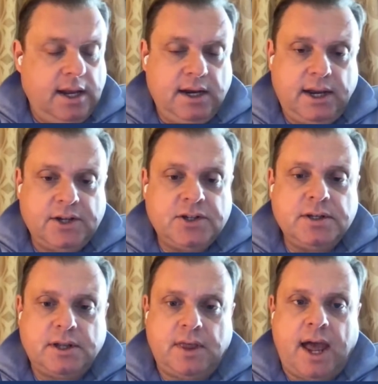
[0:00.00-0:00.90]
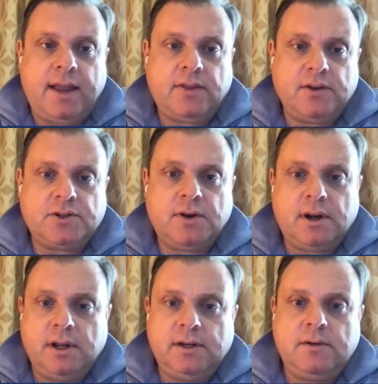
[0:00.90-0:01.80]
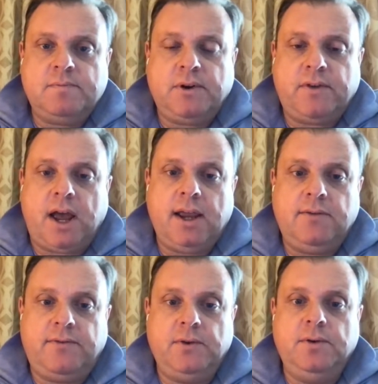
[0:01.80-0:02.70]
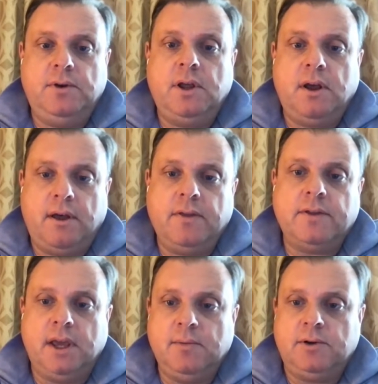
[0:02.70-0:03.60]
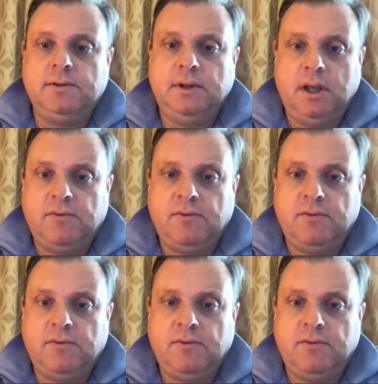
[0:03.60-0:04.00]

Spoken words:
In addition to that, they're struggling to provide food on the table